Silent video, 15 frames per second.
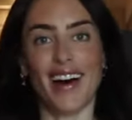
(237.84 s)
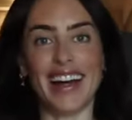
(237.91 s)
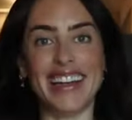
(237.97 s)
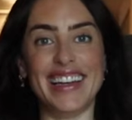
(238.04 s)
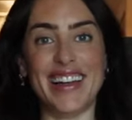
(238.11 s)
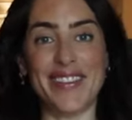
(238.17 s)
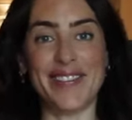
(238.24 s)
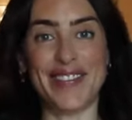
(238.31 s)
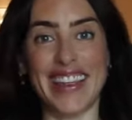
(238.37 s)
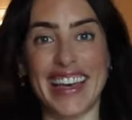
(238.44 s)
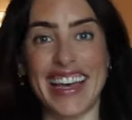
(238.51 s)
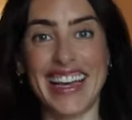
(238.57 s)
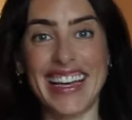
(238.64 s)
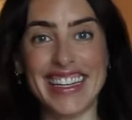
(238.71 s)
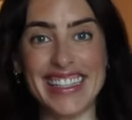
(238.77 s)
I love
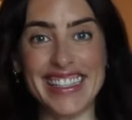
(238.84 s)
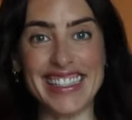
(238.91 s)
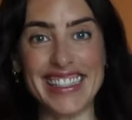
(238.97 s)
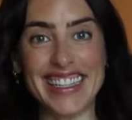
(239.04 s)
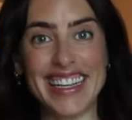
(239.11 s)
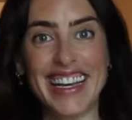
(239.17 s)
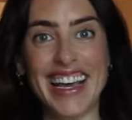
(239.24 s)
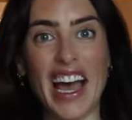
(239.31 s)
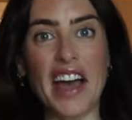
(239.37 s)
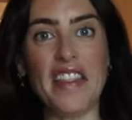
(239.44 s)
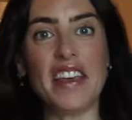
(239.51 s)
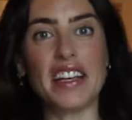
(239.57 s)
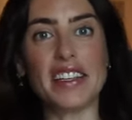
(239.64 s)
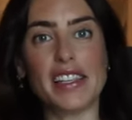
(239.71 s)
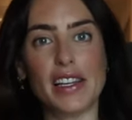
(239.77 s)
this. I
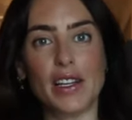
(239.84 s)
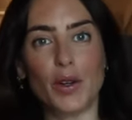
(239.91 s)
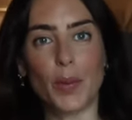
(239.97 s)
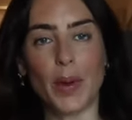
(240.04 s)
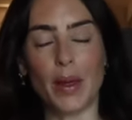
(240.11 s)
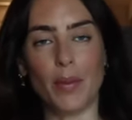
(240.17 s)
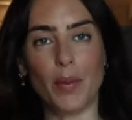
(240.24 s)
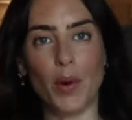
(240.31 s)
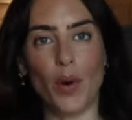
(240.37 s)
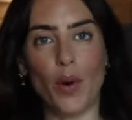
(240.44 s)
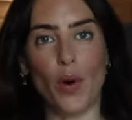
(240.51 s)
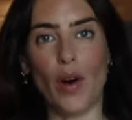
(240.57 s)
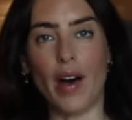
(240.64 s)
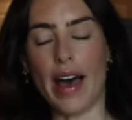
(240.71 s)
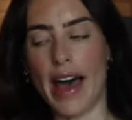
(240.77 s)
think it's a little bit
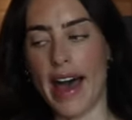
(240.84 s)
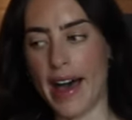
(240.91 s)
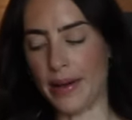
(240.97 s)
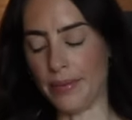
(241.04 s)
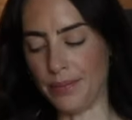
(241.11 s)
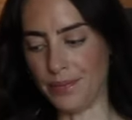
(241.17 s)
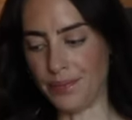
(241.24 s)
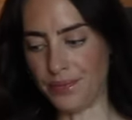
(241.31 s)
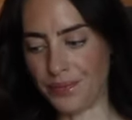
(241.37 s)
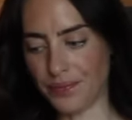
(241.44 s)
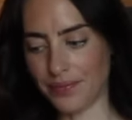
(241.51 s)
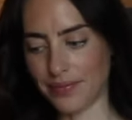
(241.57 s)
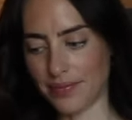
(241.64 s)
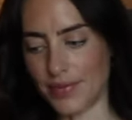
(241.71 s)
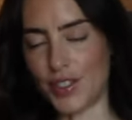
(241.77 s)
more
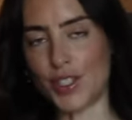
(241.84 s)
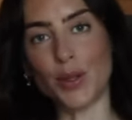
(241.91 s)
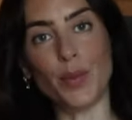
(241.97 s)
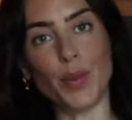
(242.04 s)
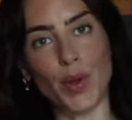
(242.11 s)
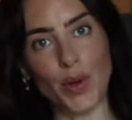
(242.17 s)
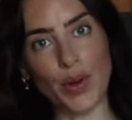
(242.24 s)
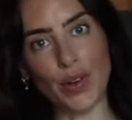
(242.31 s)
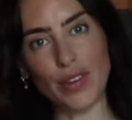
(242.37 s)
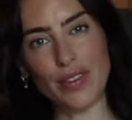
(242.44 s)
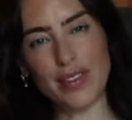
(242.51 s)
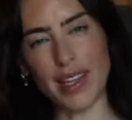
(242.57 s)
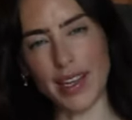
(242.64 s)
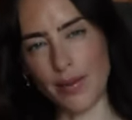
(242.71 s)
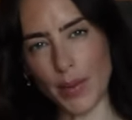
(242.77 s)
demure
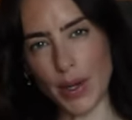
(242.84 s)
than